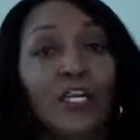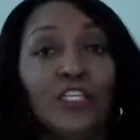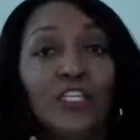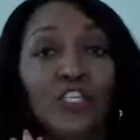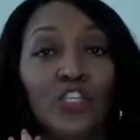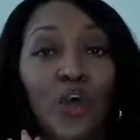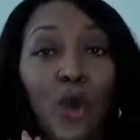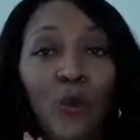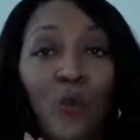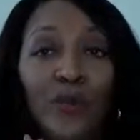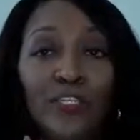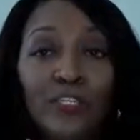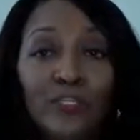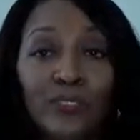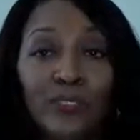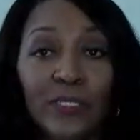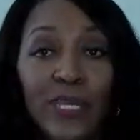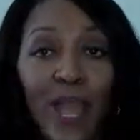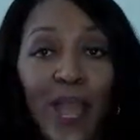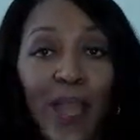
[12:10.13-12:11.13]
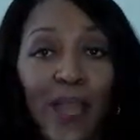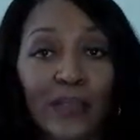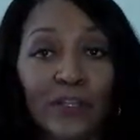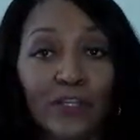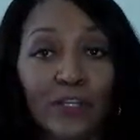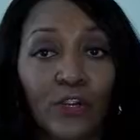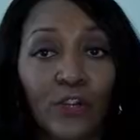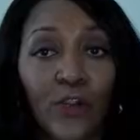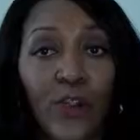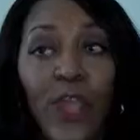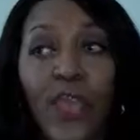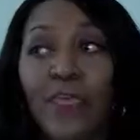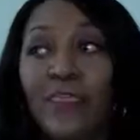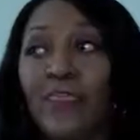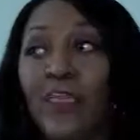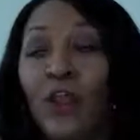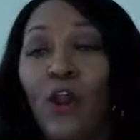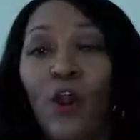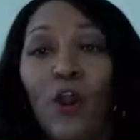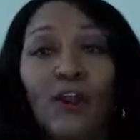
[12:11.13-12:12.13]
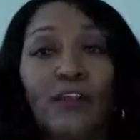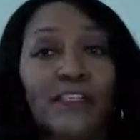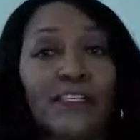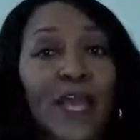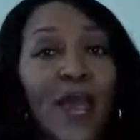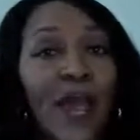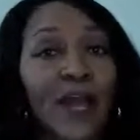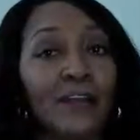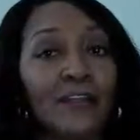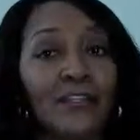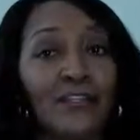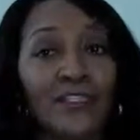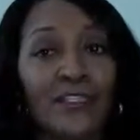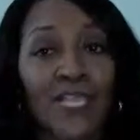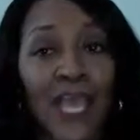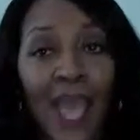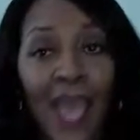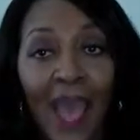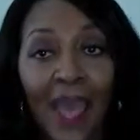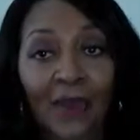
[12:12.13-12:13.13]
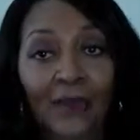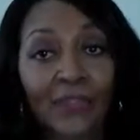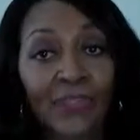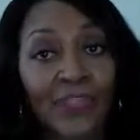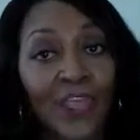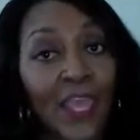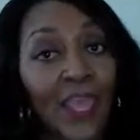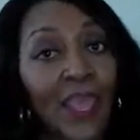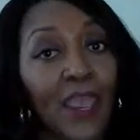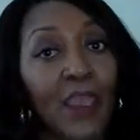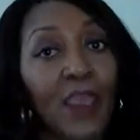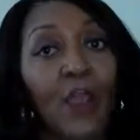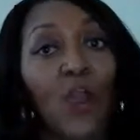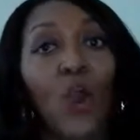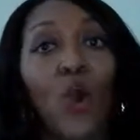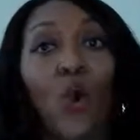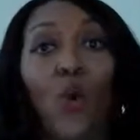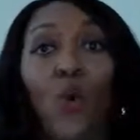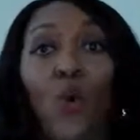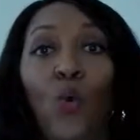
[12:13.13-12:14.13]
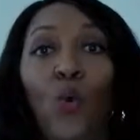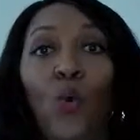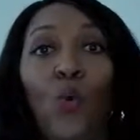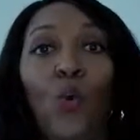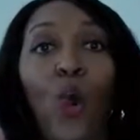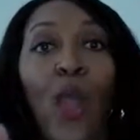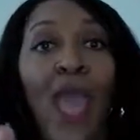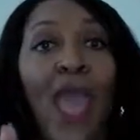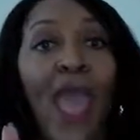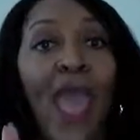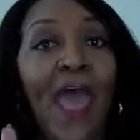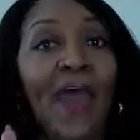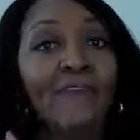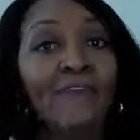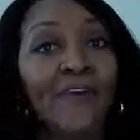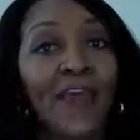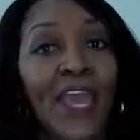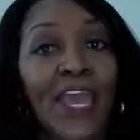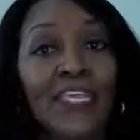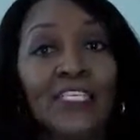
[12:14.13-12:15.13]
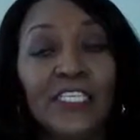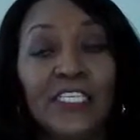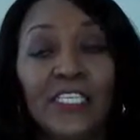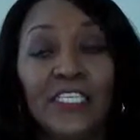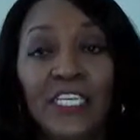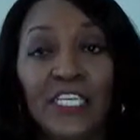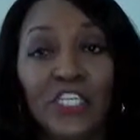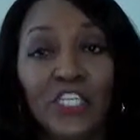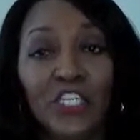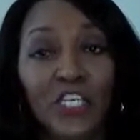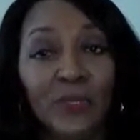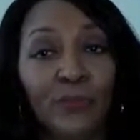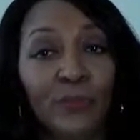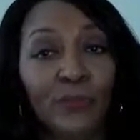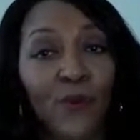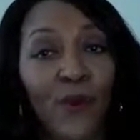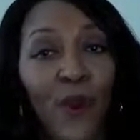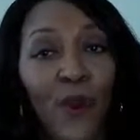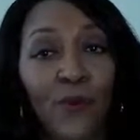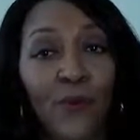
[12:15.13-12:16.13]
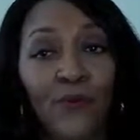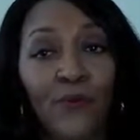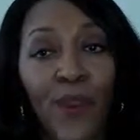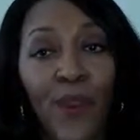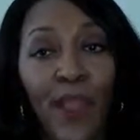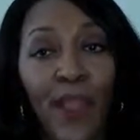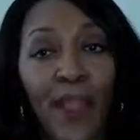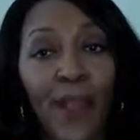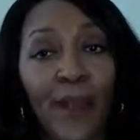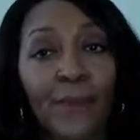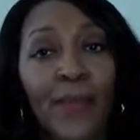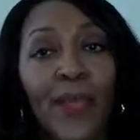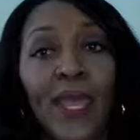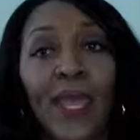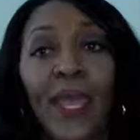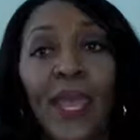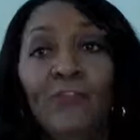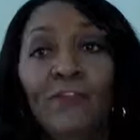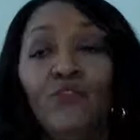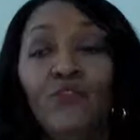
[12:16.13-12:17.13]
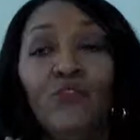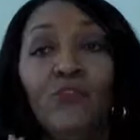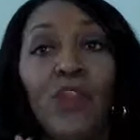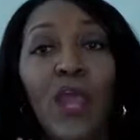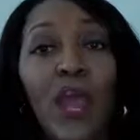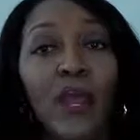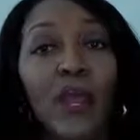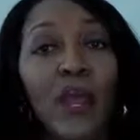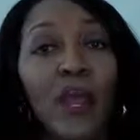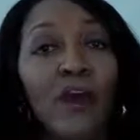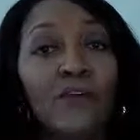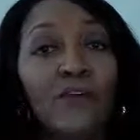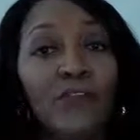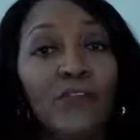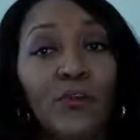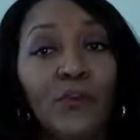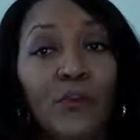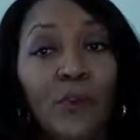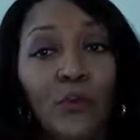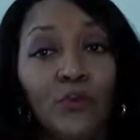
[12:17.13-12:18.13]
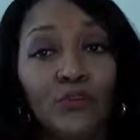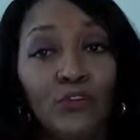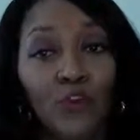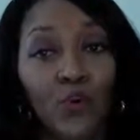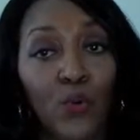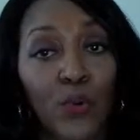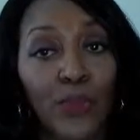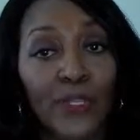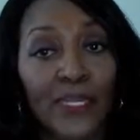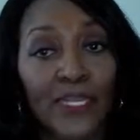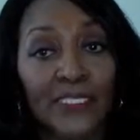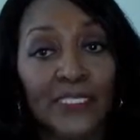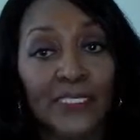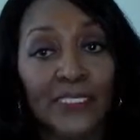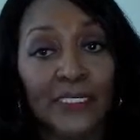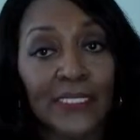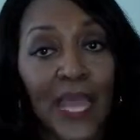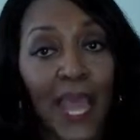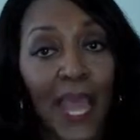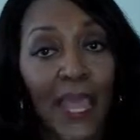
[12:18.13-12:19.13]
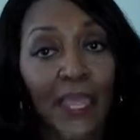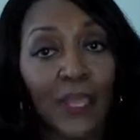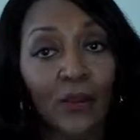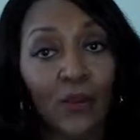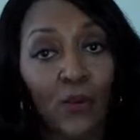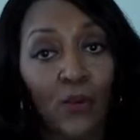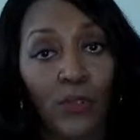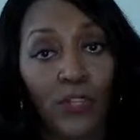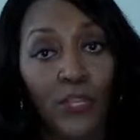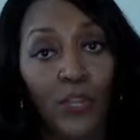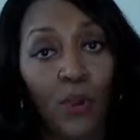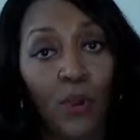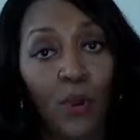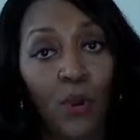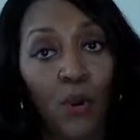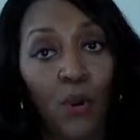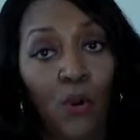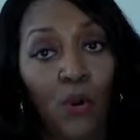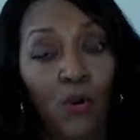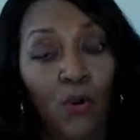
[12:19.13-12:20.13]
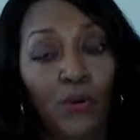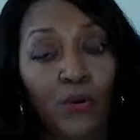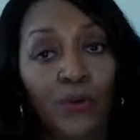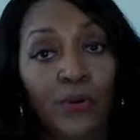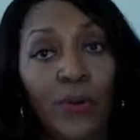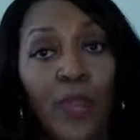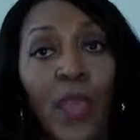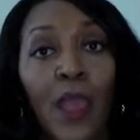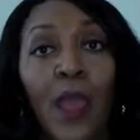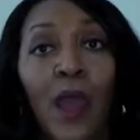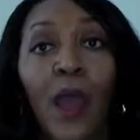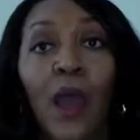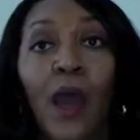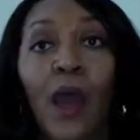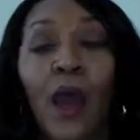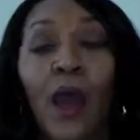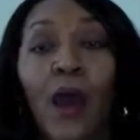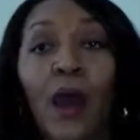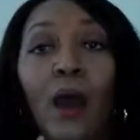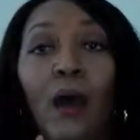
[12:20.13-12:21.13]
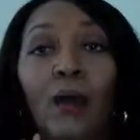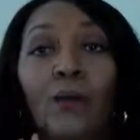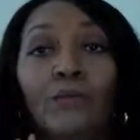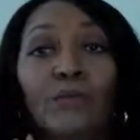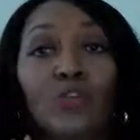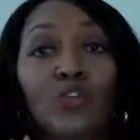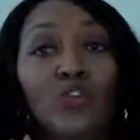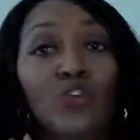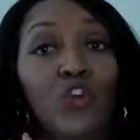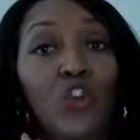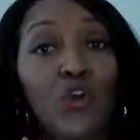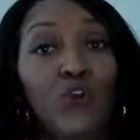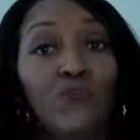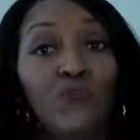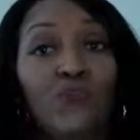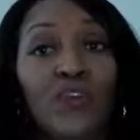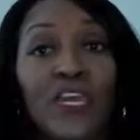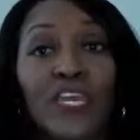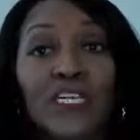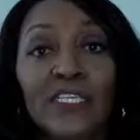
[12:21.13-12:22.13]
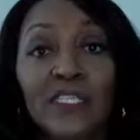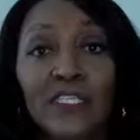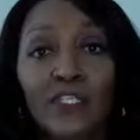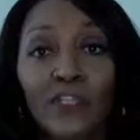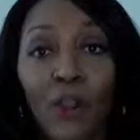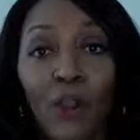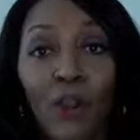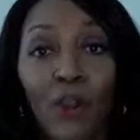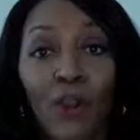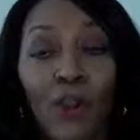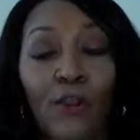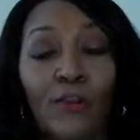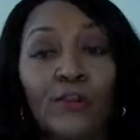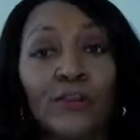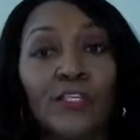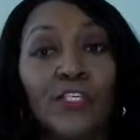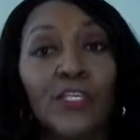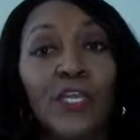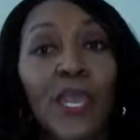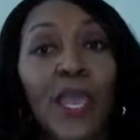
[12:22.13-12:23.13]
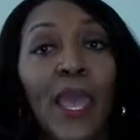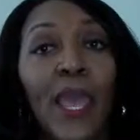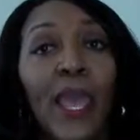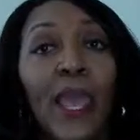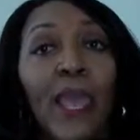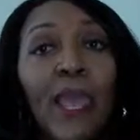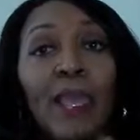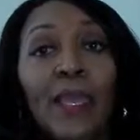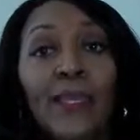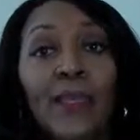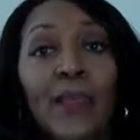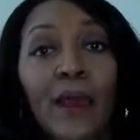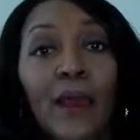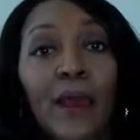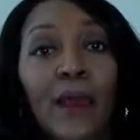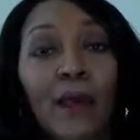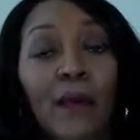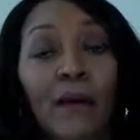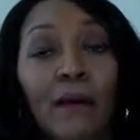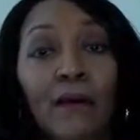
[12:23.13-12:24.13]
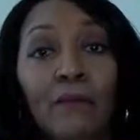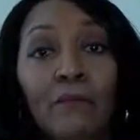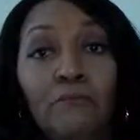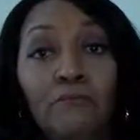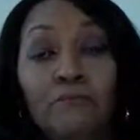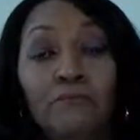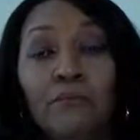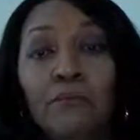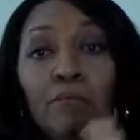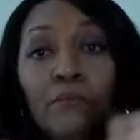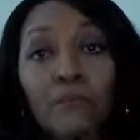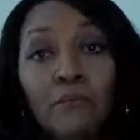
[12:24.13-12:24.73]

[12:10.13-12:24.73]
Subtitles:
Consult with your doctor. There are doctors out there who have a HCG program. If you're not comfortable doing this diet on your own, do your research. And I